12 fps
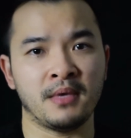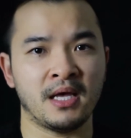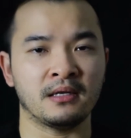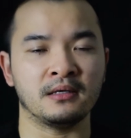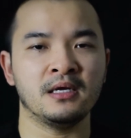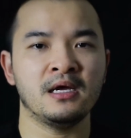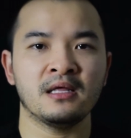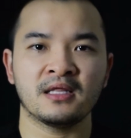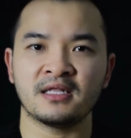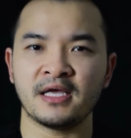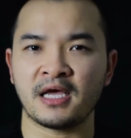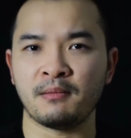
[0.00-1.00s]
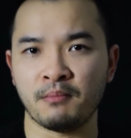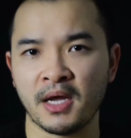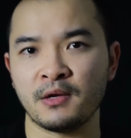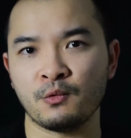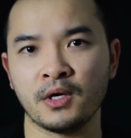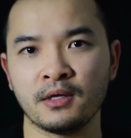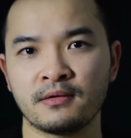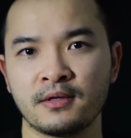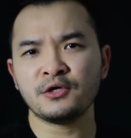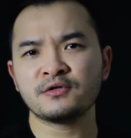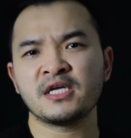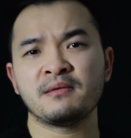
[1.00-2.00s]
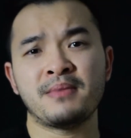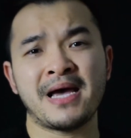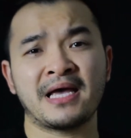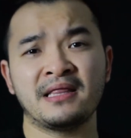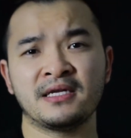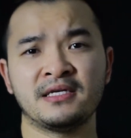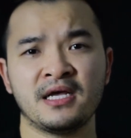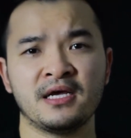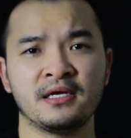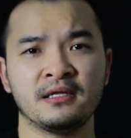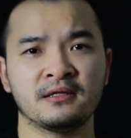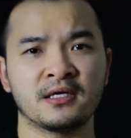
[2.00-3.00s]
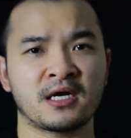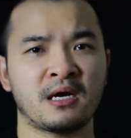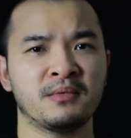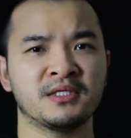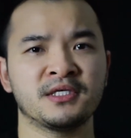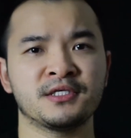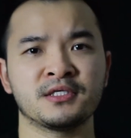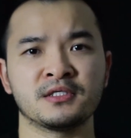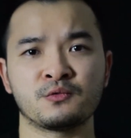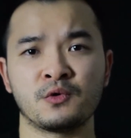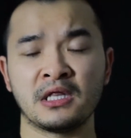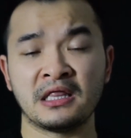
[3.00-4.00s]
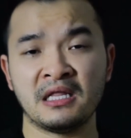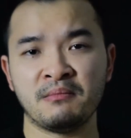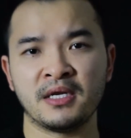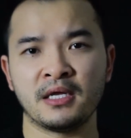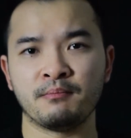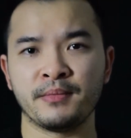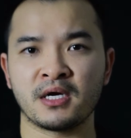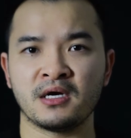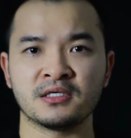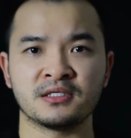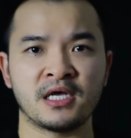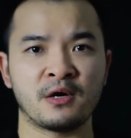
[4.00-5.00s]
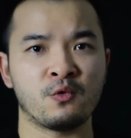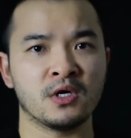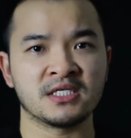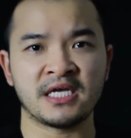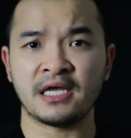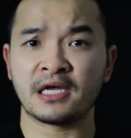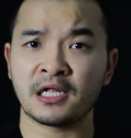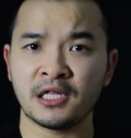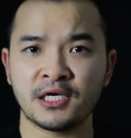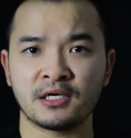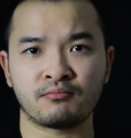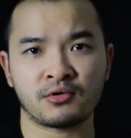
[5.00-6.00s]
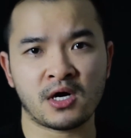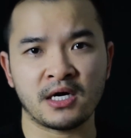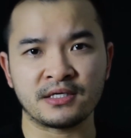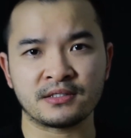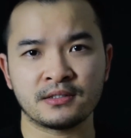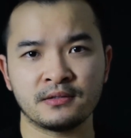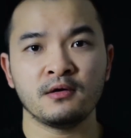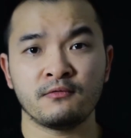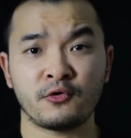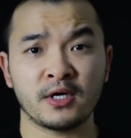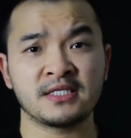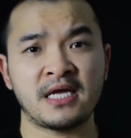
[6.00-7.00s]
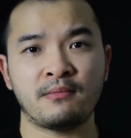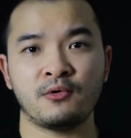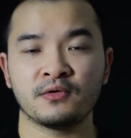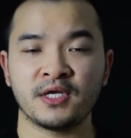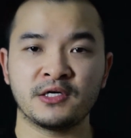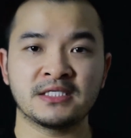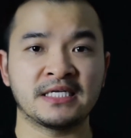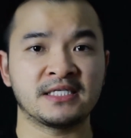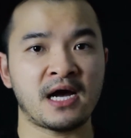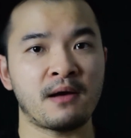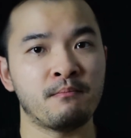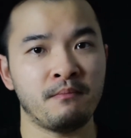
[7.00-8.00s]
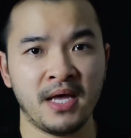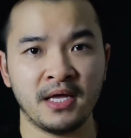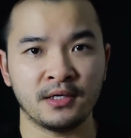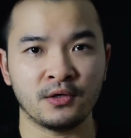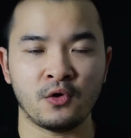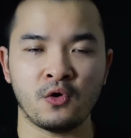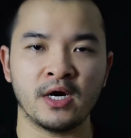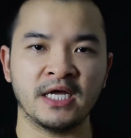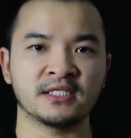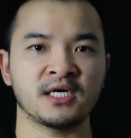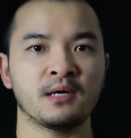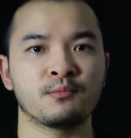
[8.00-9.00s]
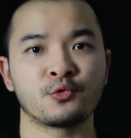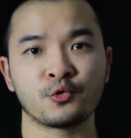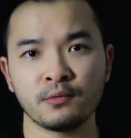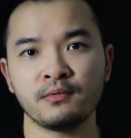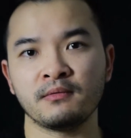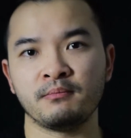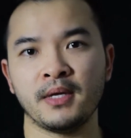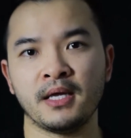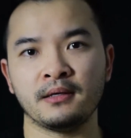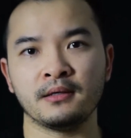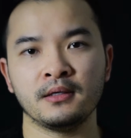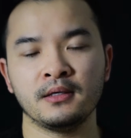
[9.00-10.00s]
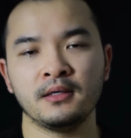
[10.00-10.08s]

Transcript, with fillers: men that they can mate with. You see, back in the day, the competitions were limited because there was a clear prize. For example, there is a top men or a top group of men